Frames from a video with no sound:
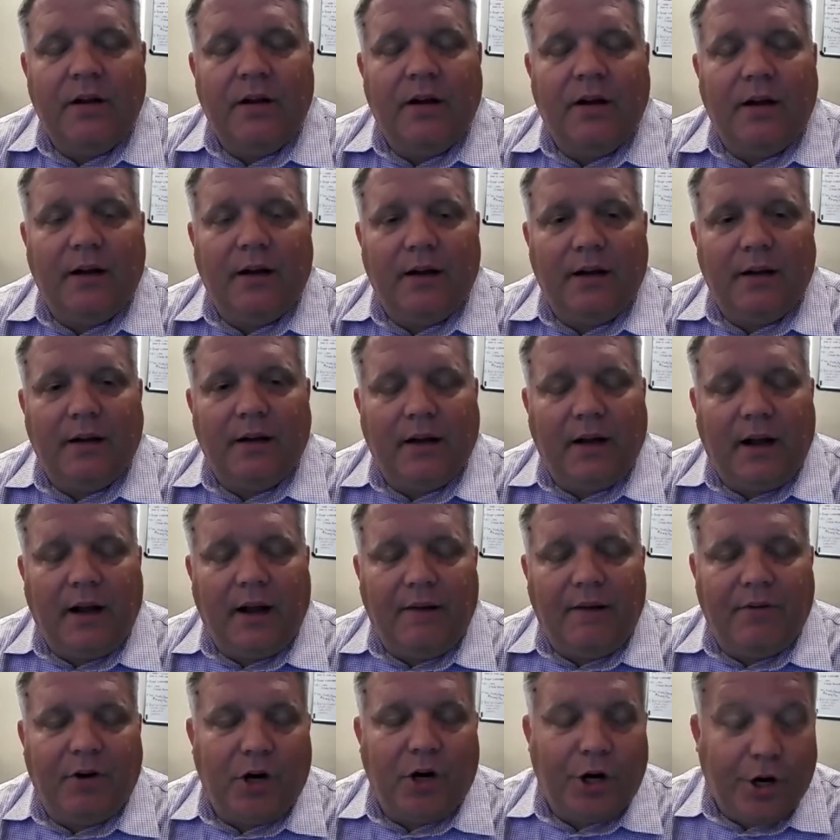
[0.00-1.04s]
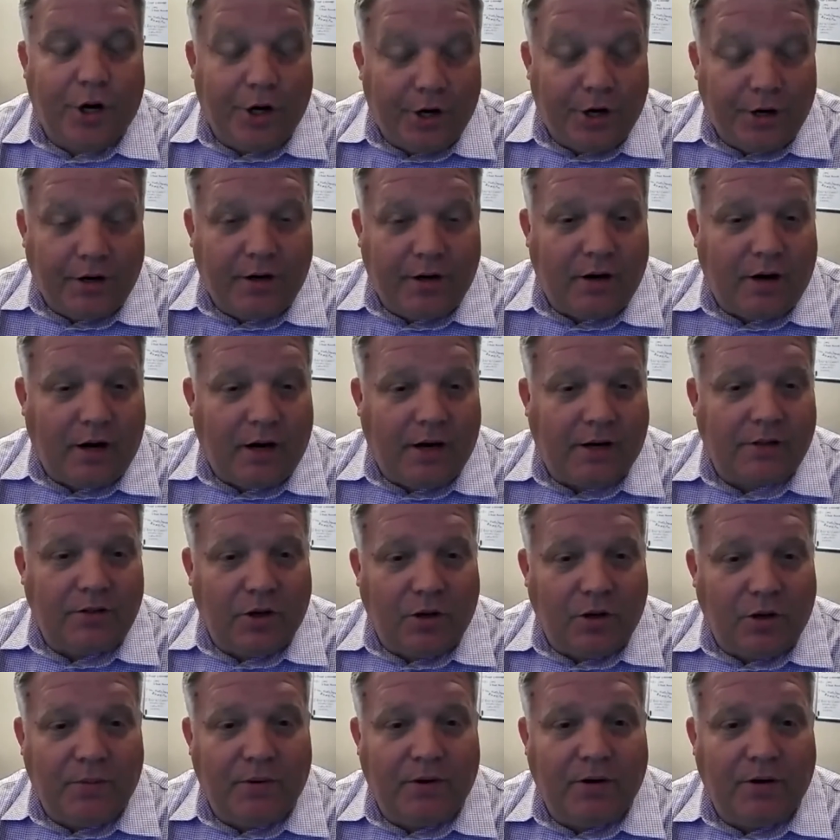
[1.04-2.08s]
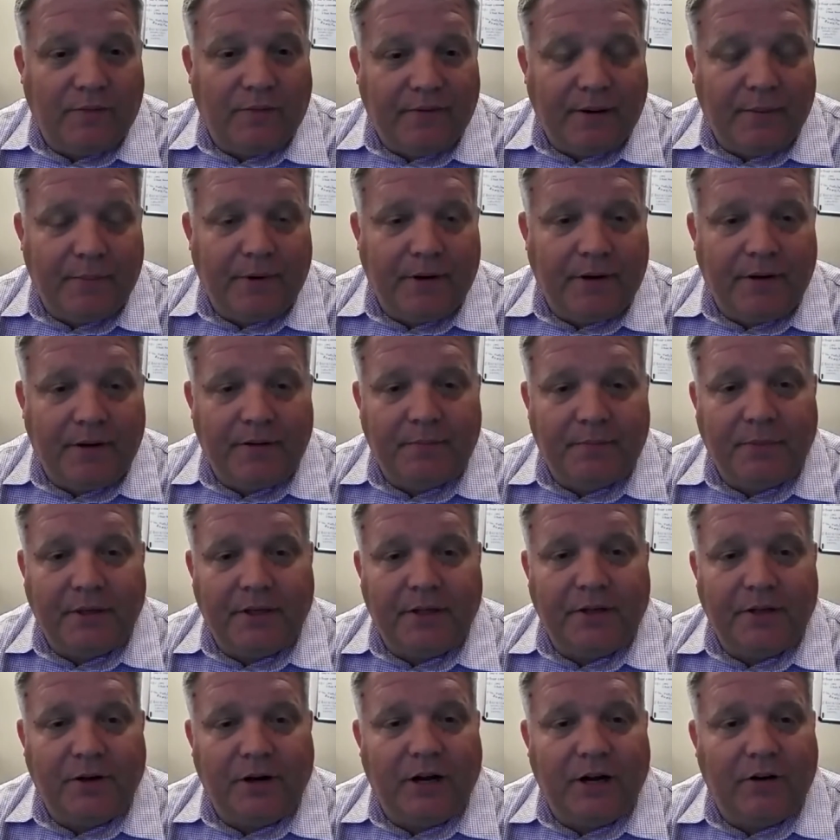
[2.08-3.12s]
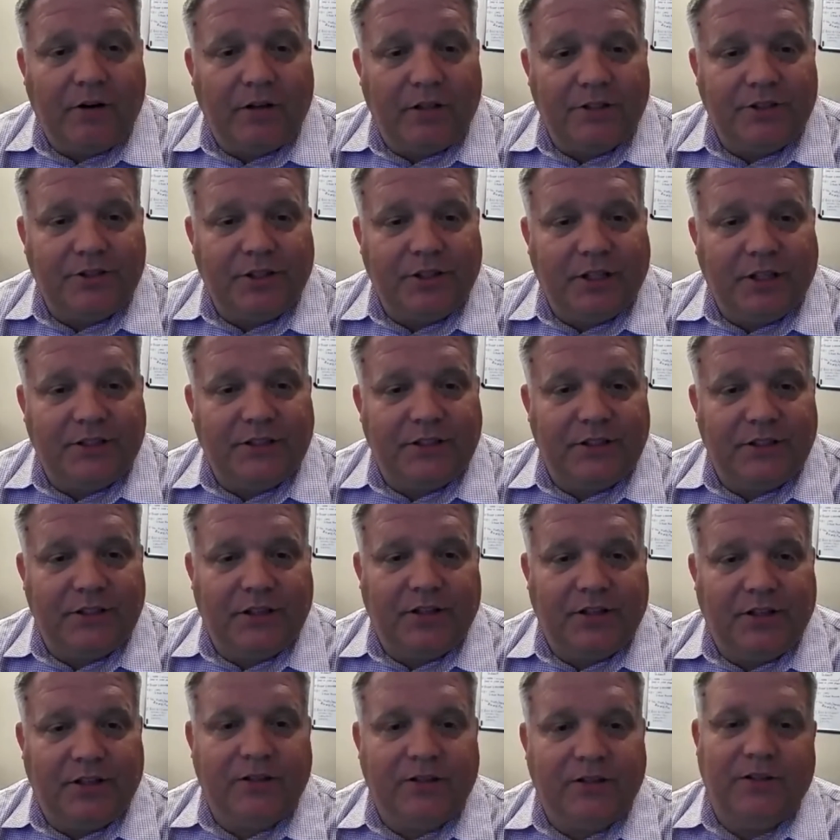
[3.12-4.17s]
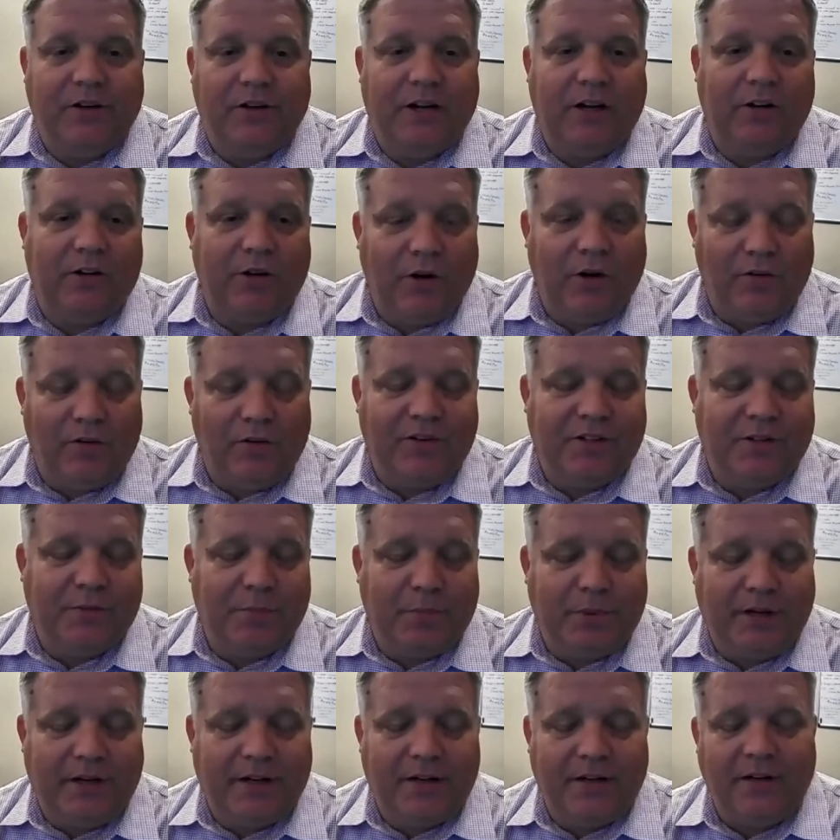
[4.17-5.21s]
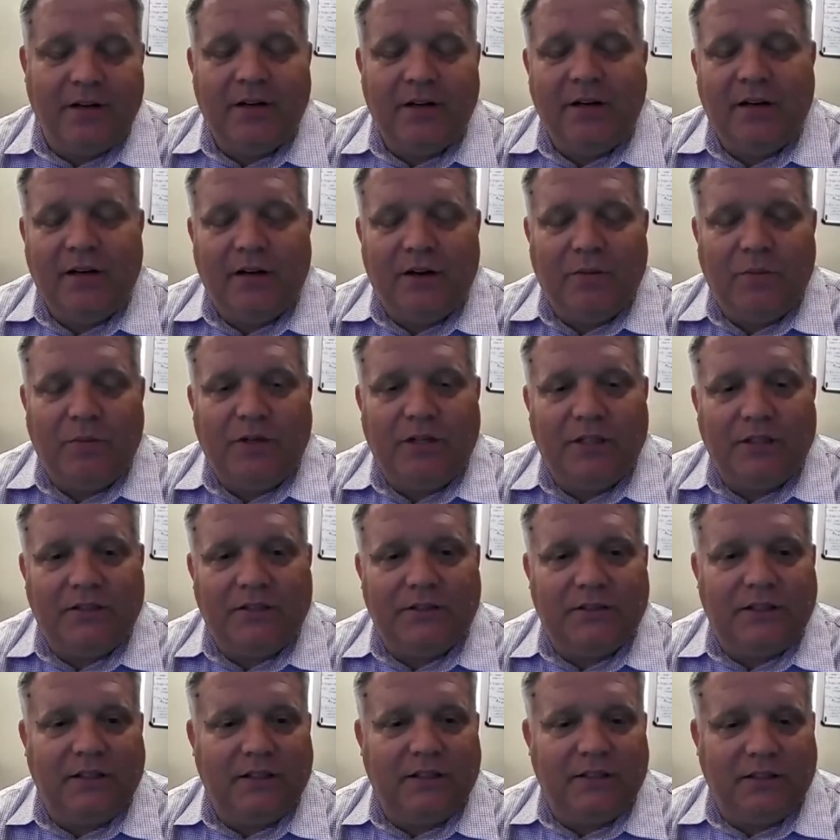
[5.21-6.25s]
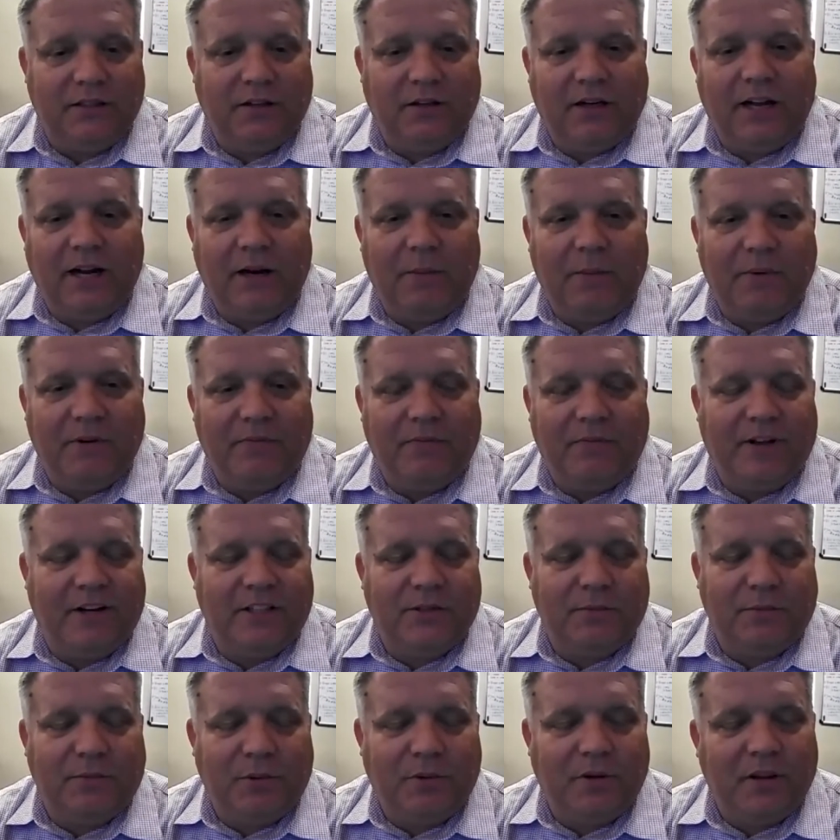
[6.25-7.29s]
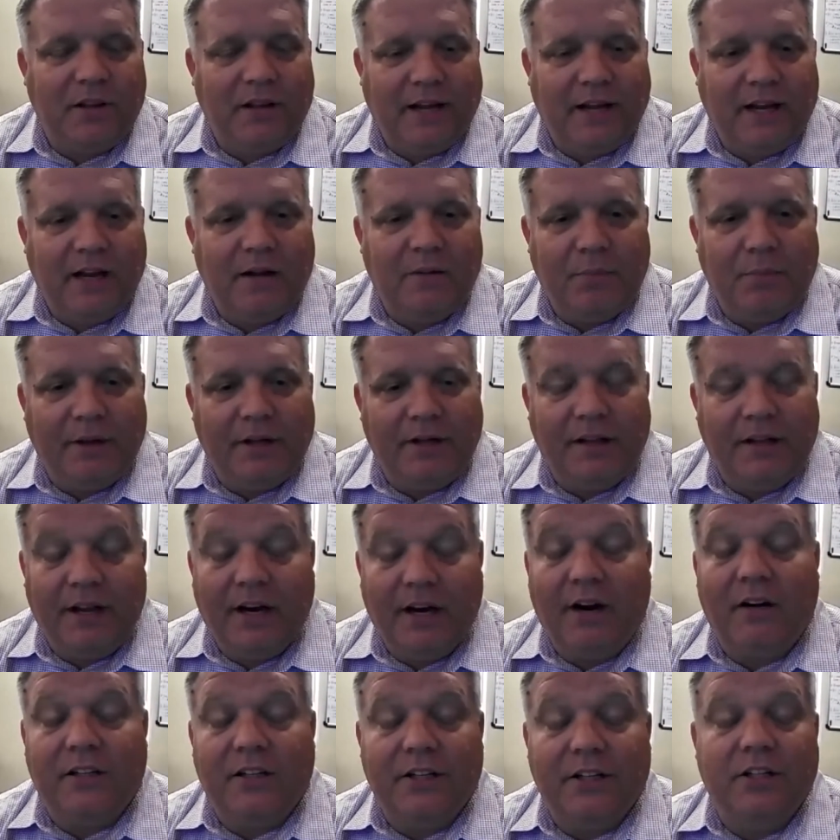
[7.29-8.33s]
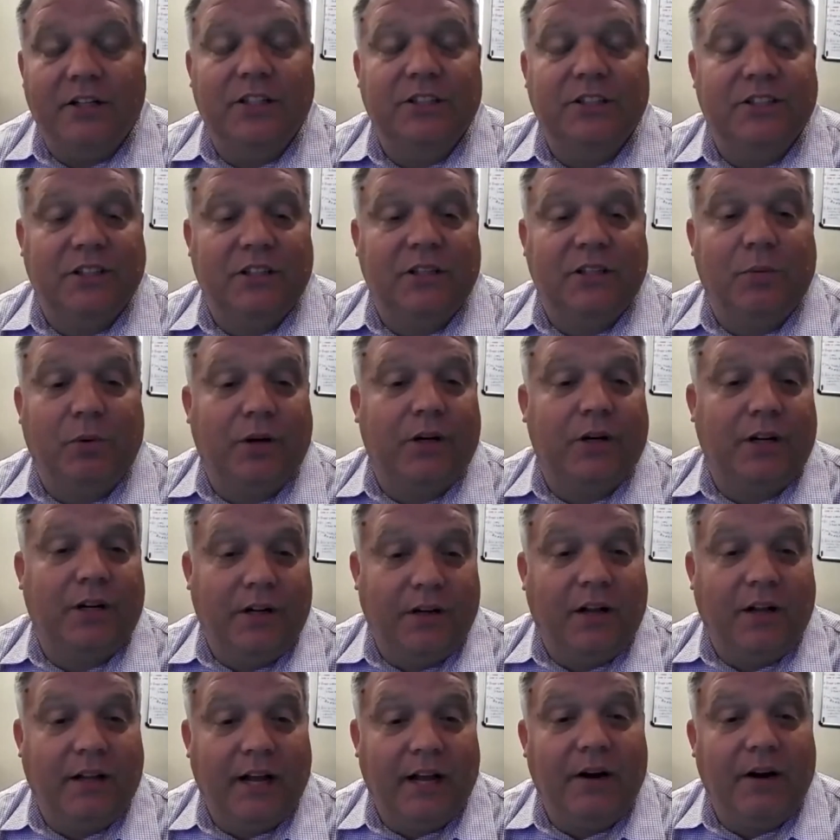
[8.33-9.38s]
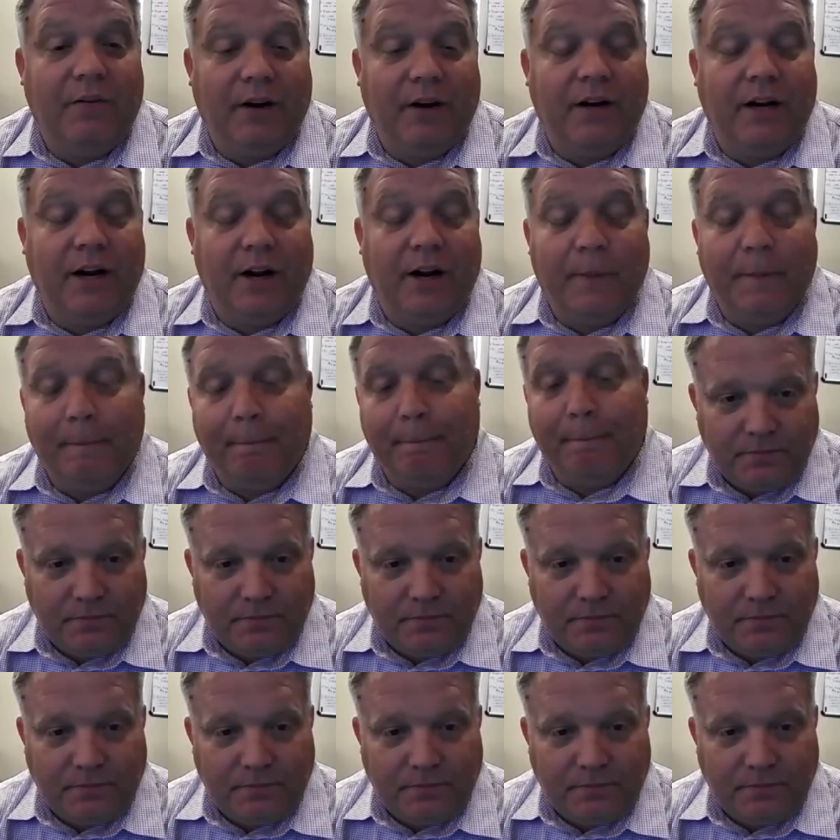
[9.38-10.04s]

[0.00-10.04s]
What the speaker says: I've heard October, November, but you know how construction goes, you know how COVID's been. We just, got to be flexible with that, but they are diligently working on that right now.